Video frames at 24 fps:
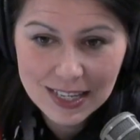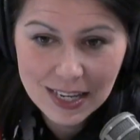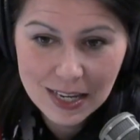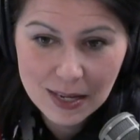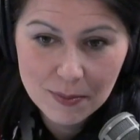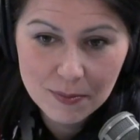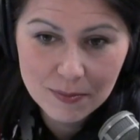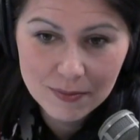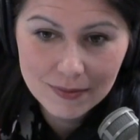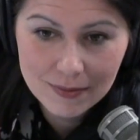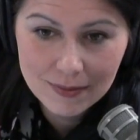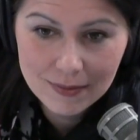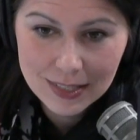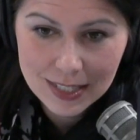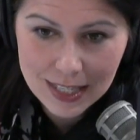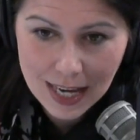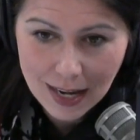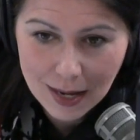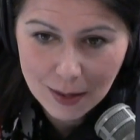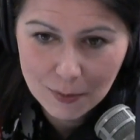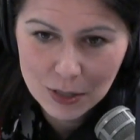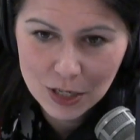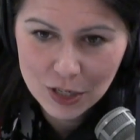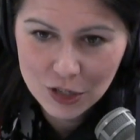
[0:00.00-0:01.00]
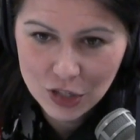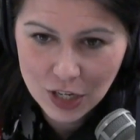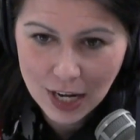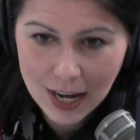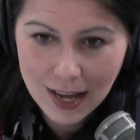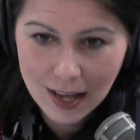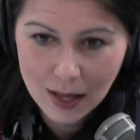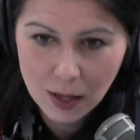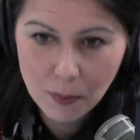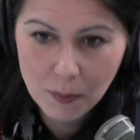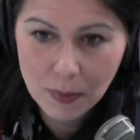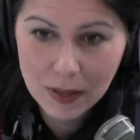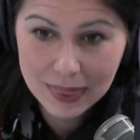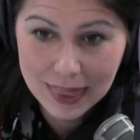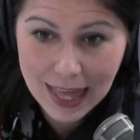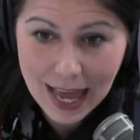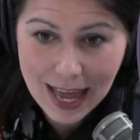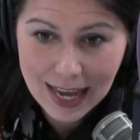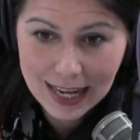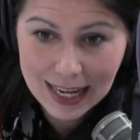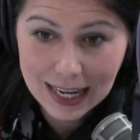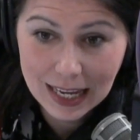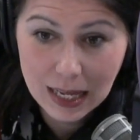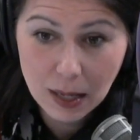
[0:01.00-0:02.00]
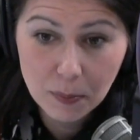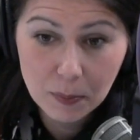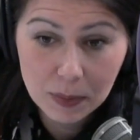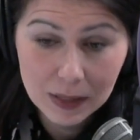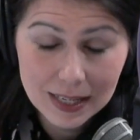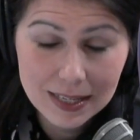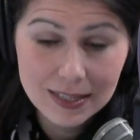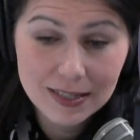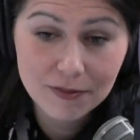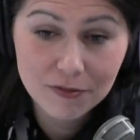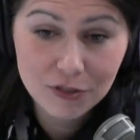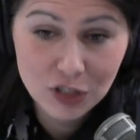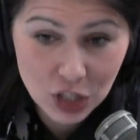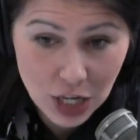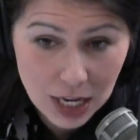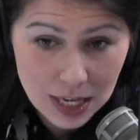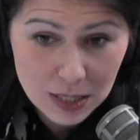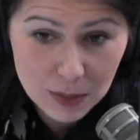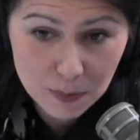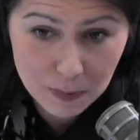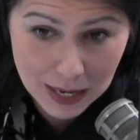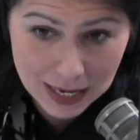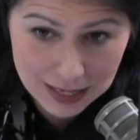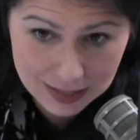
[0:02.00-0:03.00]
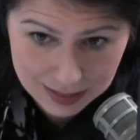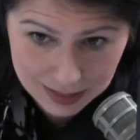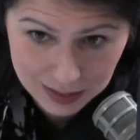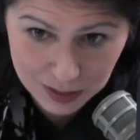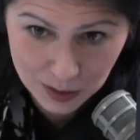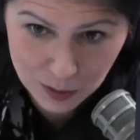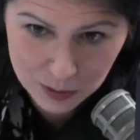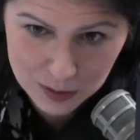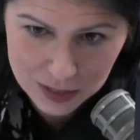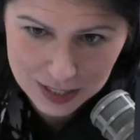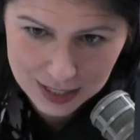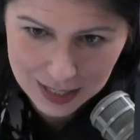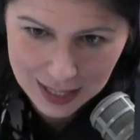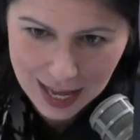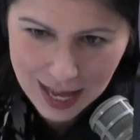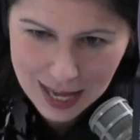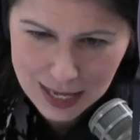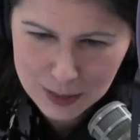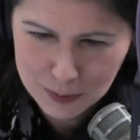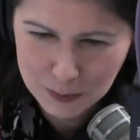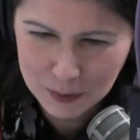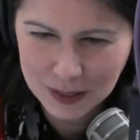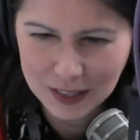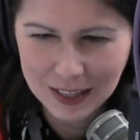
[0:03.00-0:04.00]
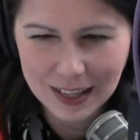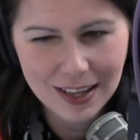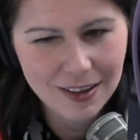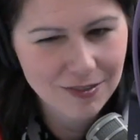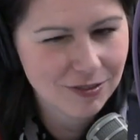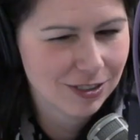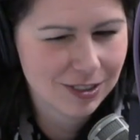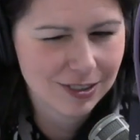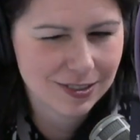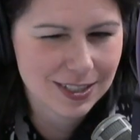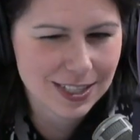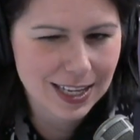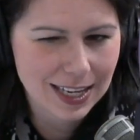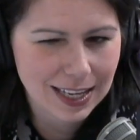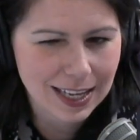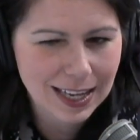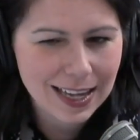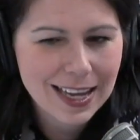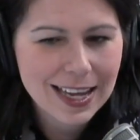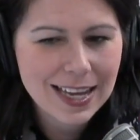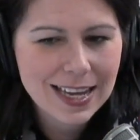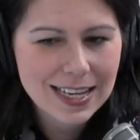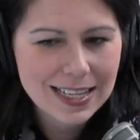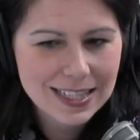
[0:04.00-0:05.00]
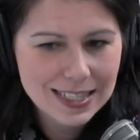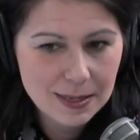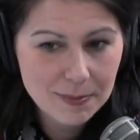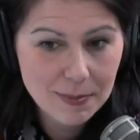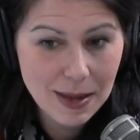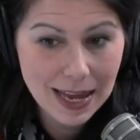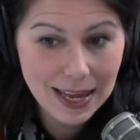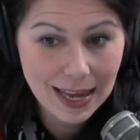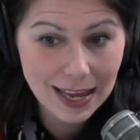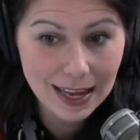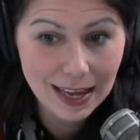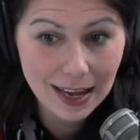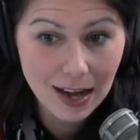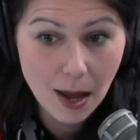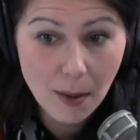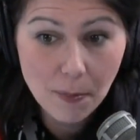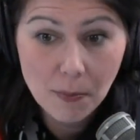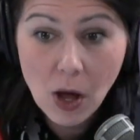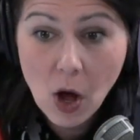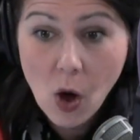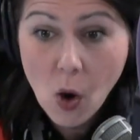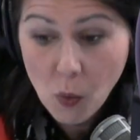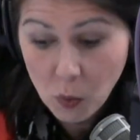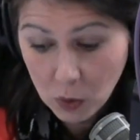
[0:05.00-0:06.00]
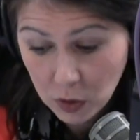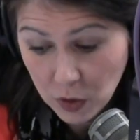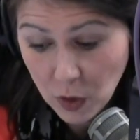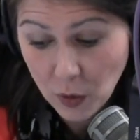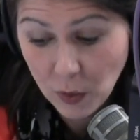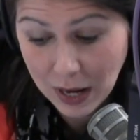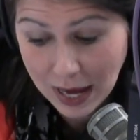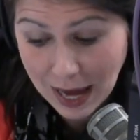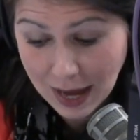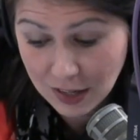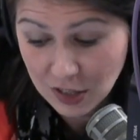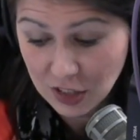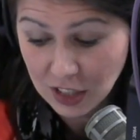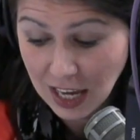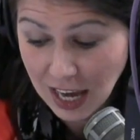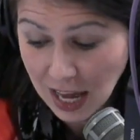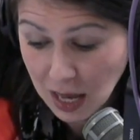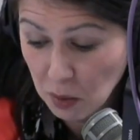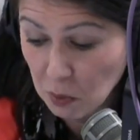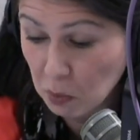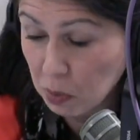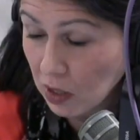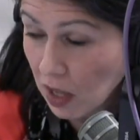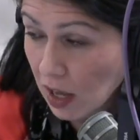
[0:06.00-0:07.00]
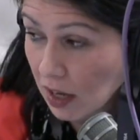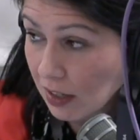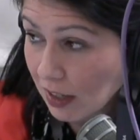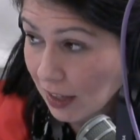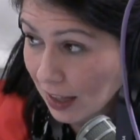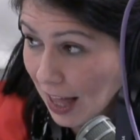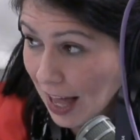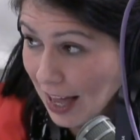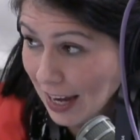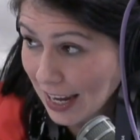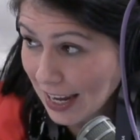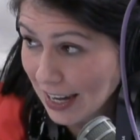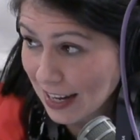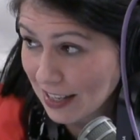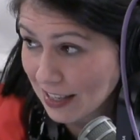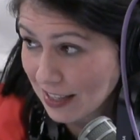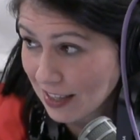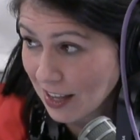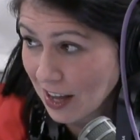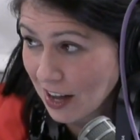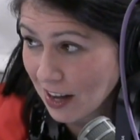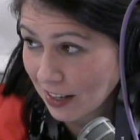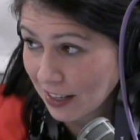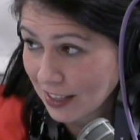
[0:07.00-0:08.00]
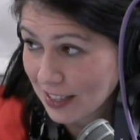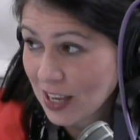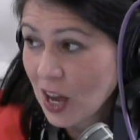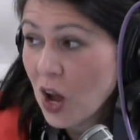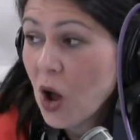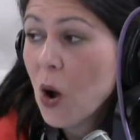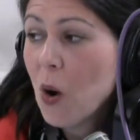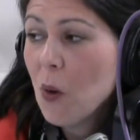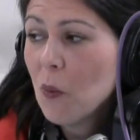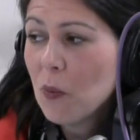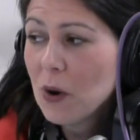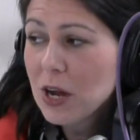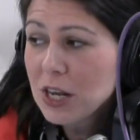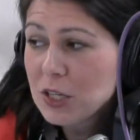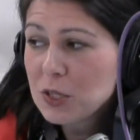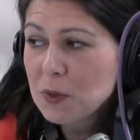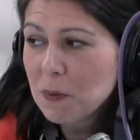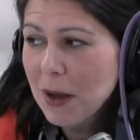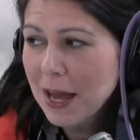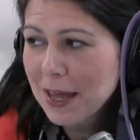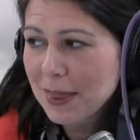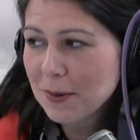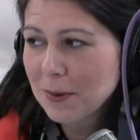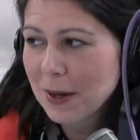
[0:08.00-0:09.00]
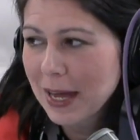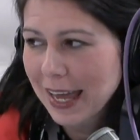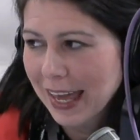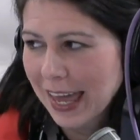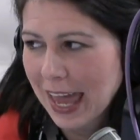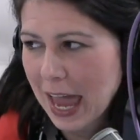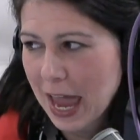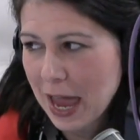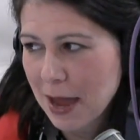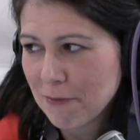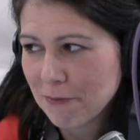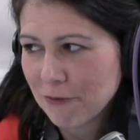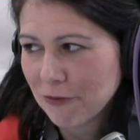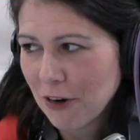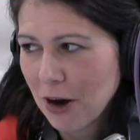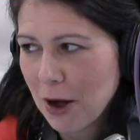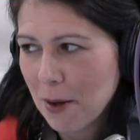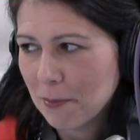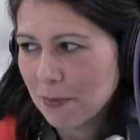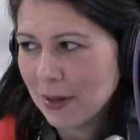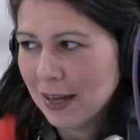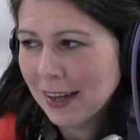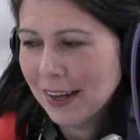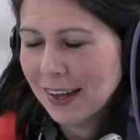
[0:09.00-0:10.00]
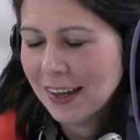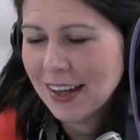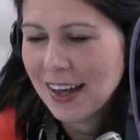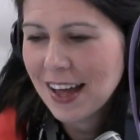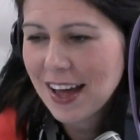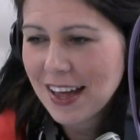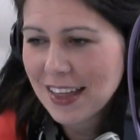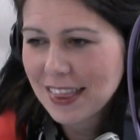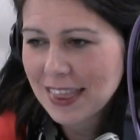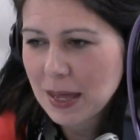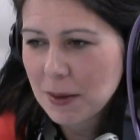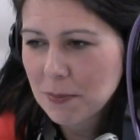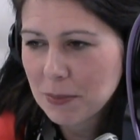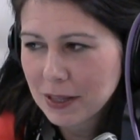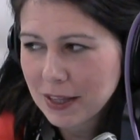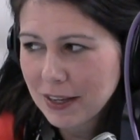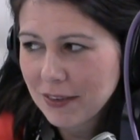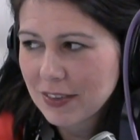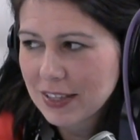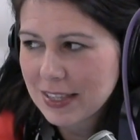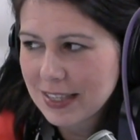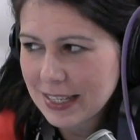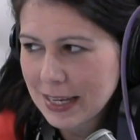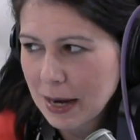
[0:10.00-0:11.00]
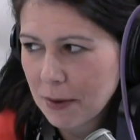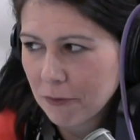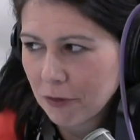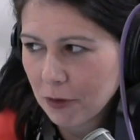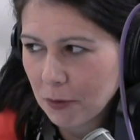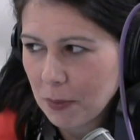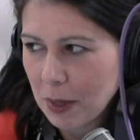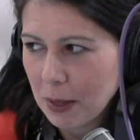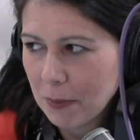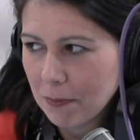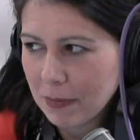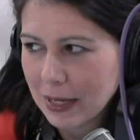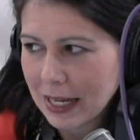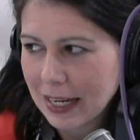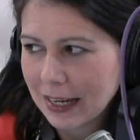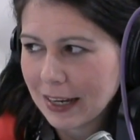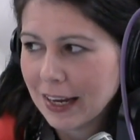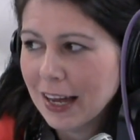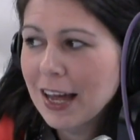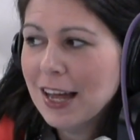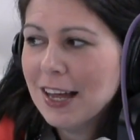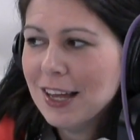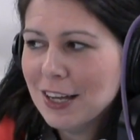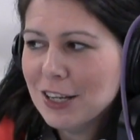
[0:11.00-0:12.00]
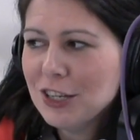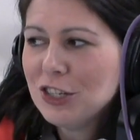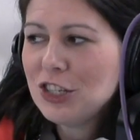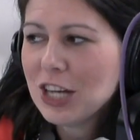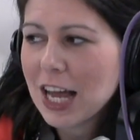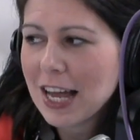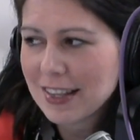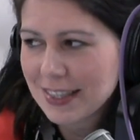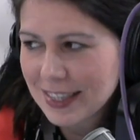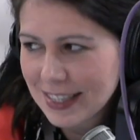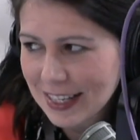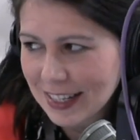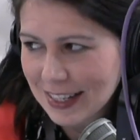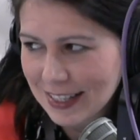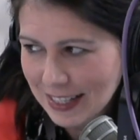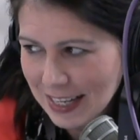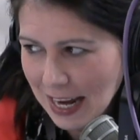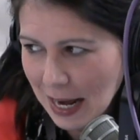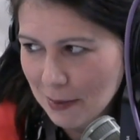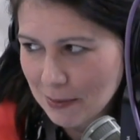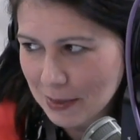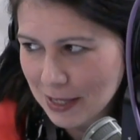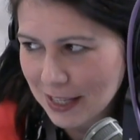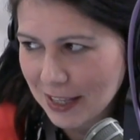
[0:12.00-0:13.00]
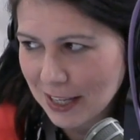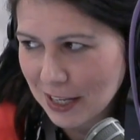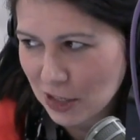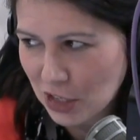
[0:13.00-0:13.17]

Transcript: him, take him to jail, but then he complains of chest pains and goes to the hospital. Everyone's like, "Is he making it up?" Well, no, he actually had a blood clot in his lungs, oh. which, by the way, came from, uh, they believe it stemmed from him being shot six times in the